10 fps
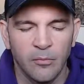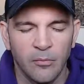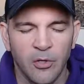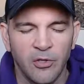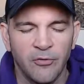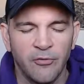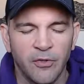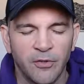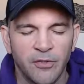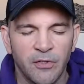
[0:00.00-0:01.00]
May you
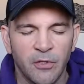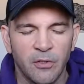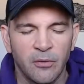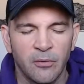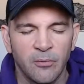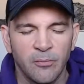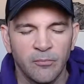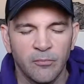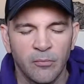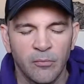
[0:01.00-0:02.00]
feel seen.
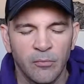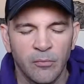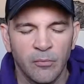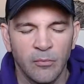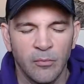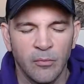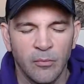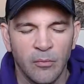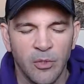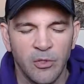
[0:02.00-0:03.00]

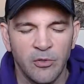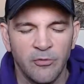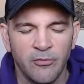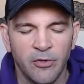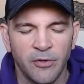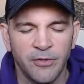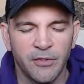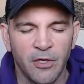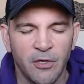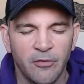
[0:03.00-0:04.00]
May you feel
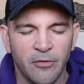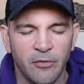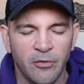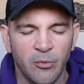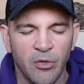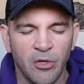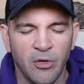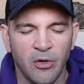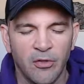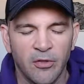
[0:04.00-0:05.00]
safe to be
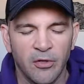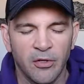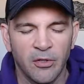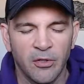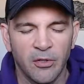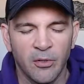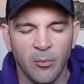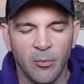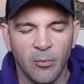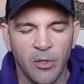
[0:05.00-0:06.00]
authentic.
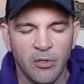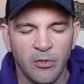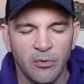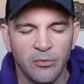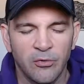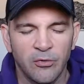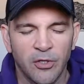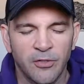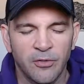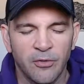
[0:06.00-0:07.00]
May you
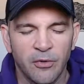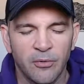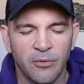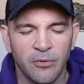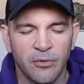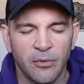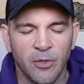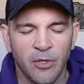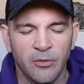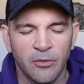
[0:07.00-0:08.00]
trust those
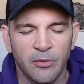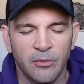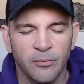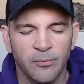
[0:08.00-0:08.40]
around you.